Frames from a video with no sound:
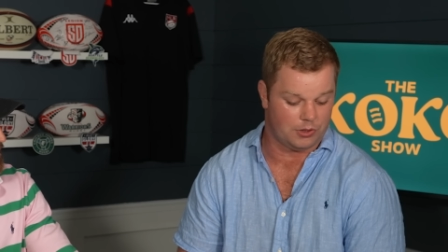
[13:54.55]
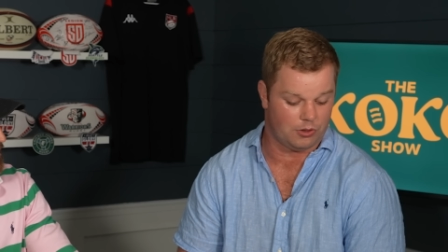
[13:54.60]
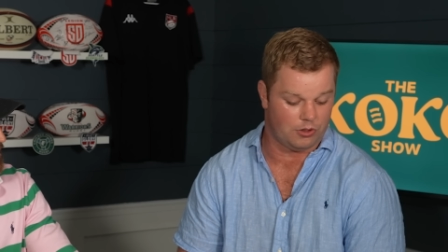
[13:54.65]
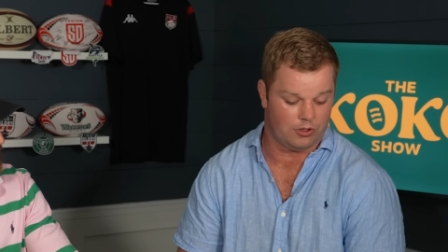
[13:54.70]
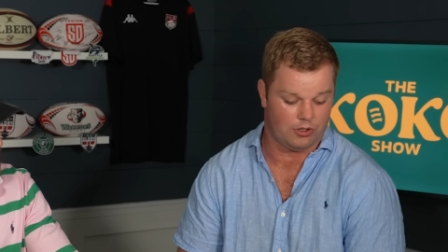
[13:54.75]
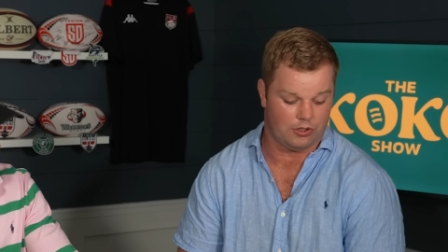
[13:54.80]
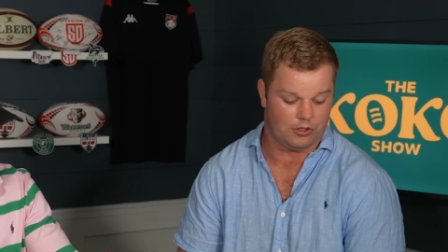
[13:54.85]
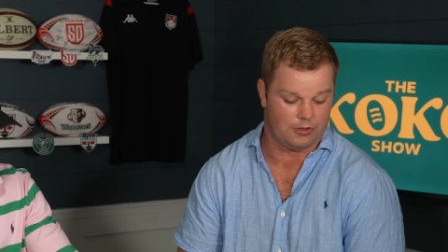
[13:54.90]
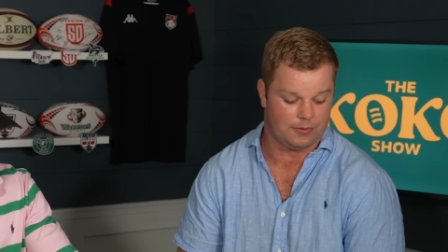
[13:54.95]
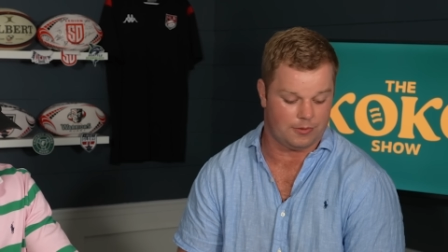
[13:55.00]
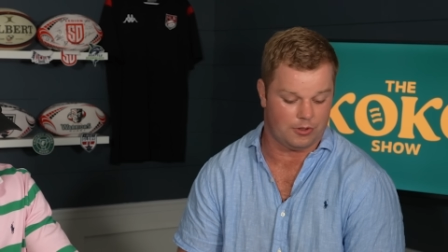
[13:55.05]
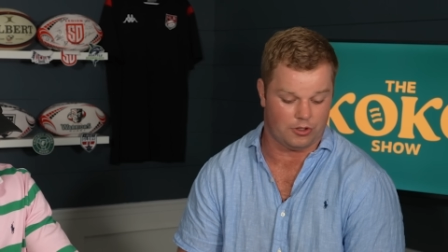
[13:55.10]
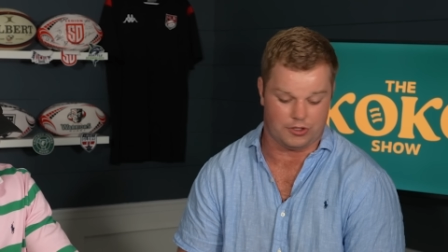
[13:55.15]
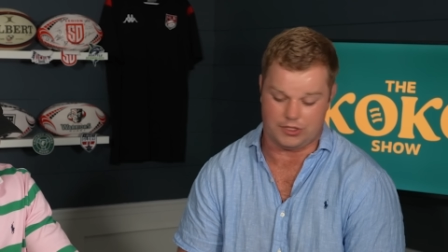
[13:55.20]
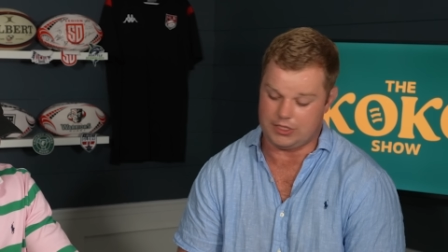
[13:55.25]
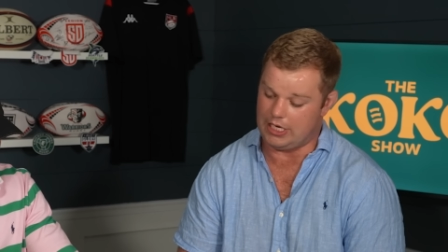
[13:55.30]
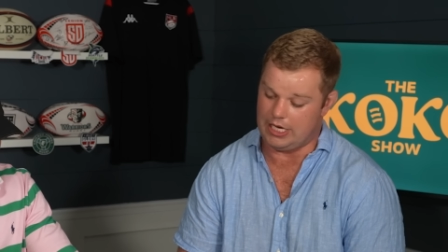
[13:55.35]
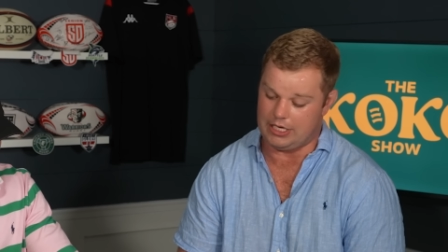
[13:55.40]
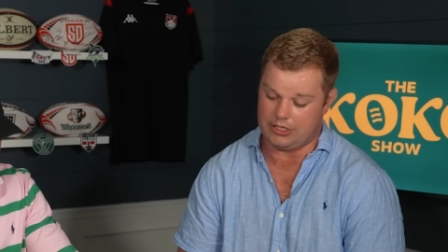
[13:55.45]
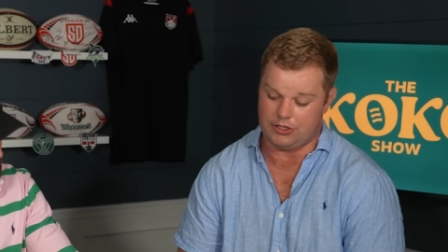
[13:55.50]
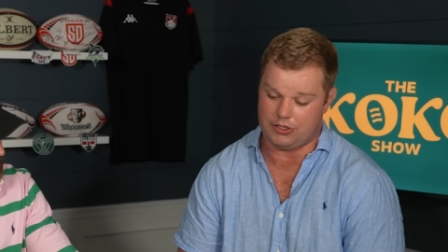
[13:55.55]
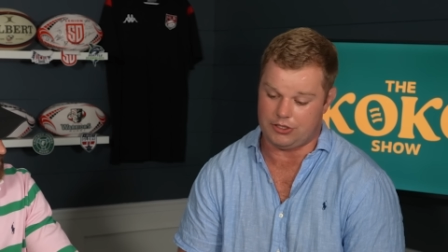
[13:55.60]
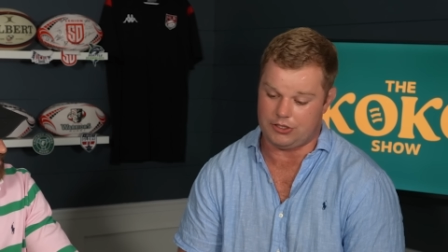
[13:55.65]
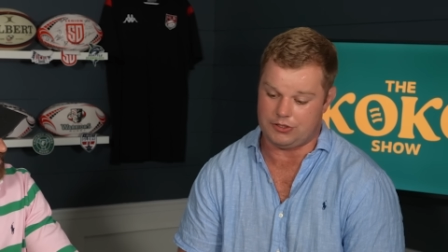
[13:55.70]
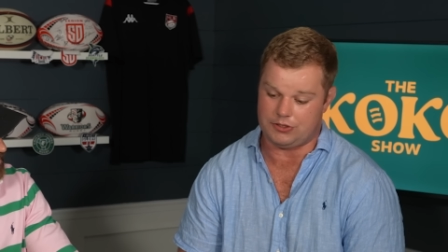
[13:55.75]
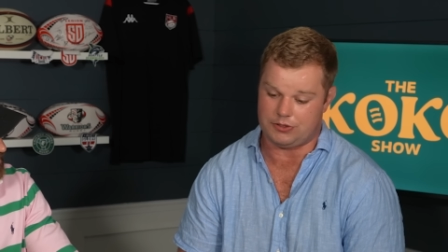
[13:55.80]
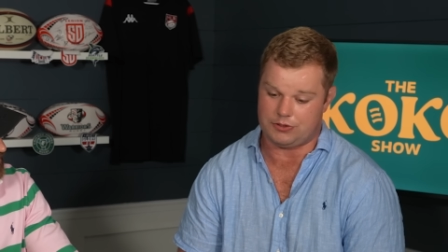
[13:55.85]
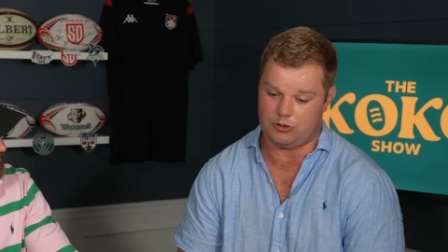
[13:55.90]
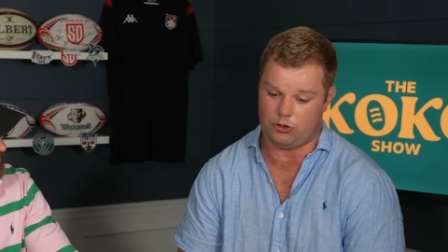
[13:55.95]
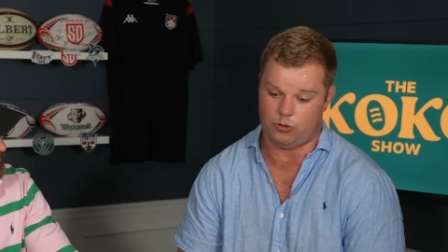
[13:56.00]
or or
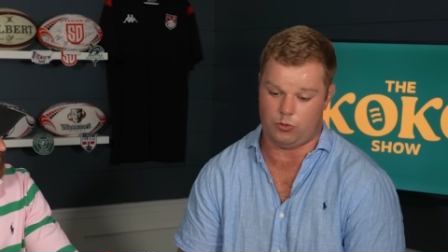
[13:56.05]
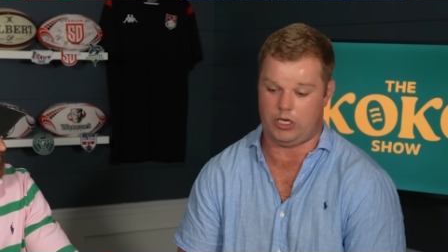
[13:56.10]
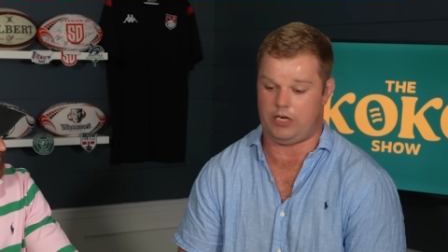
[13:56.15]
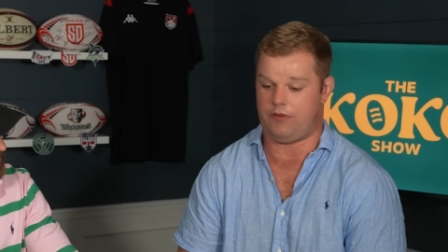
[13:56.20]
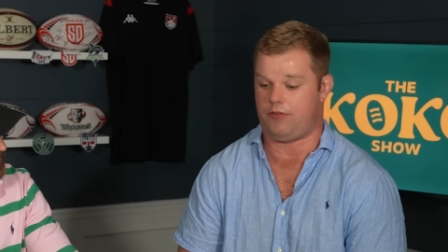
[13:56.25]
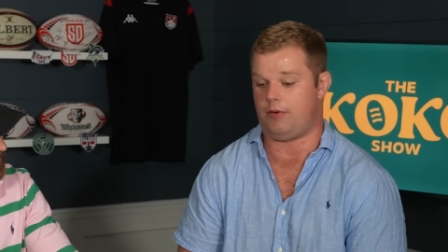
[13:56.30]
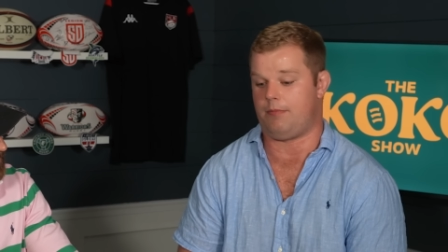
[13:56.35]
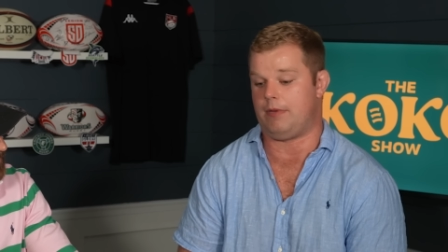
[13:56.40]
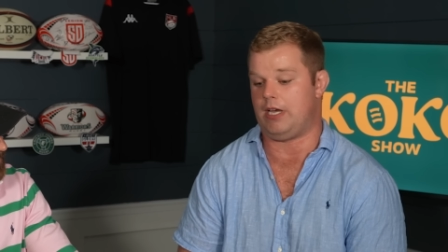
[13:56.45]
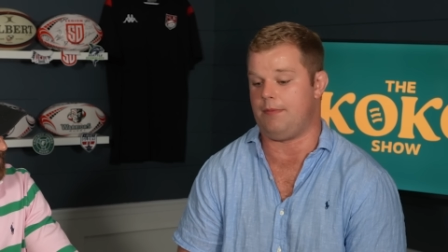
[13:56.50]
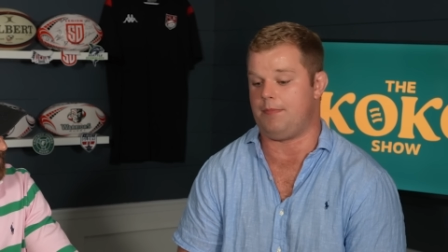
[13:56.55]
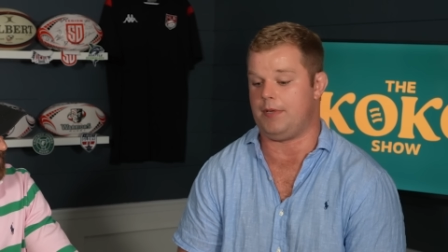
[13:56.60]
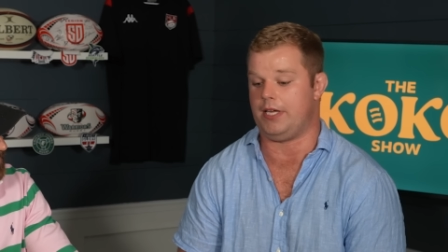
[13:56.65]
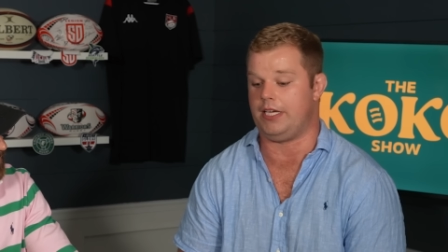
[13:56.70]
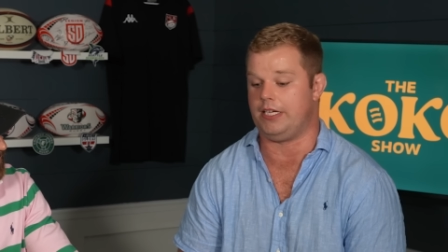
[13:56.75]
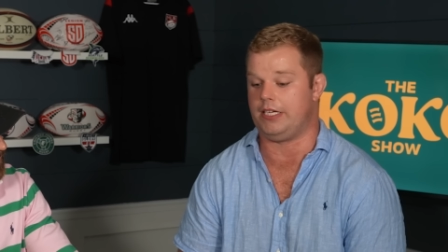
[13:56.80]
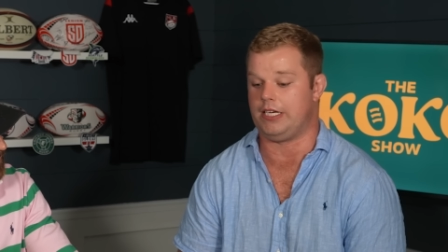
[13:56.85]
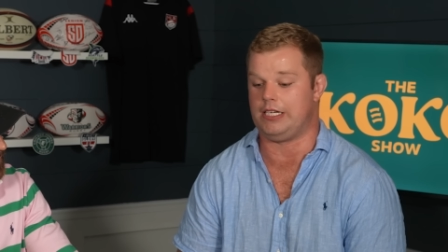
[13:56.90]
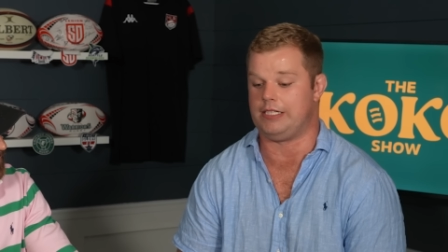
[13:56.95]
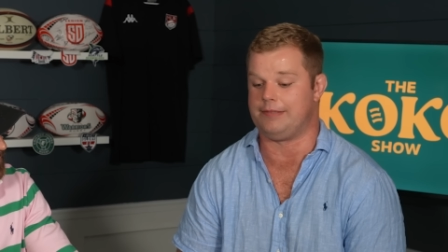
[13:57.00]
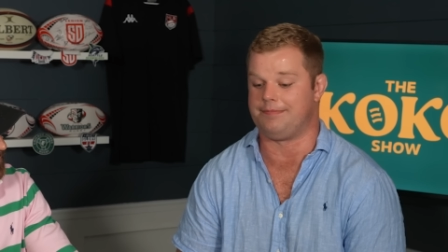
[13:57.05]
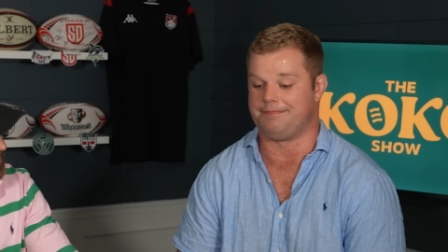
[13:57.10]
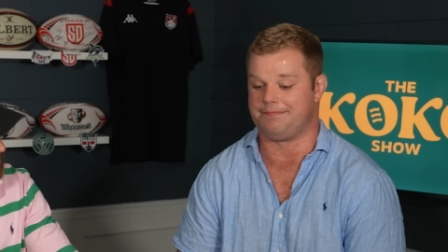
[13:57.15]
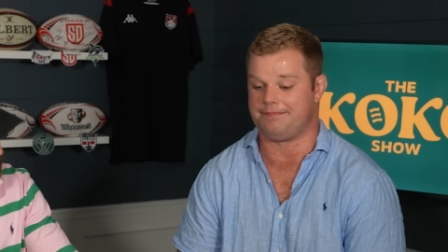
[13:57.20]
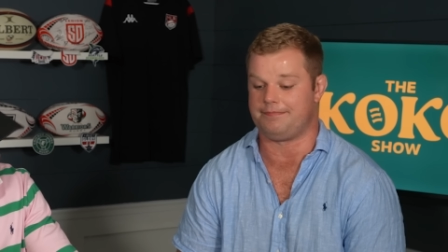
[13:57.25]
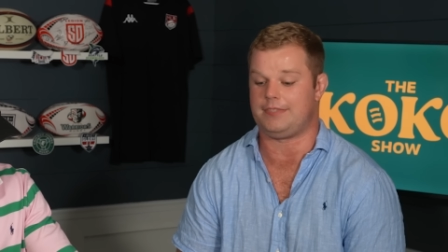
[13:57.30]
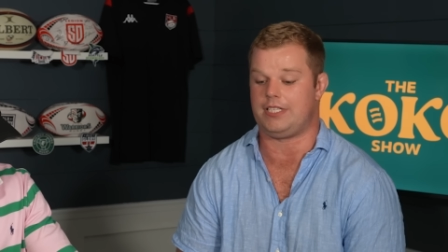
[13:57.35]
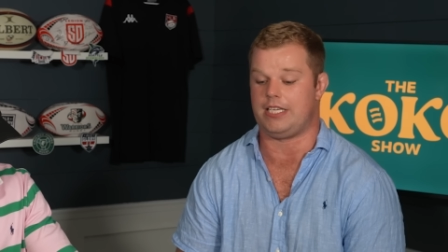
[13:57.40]
tacos or whatever it may be, um,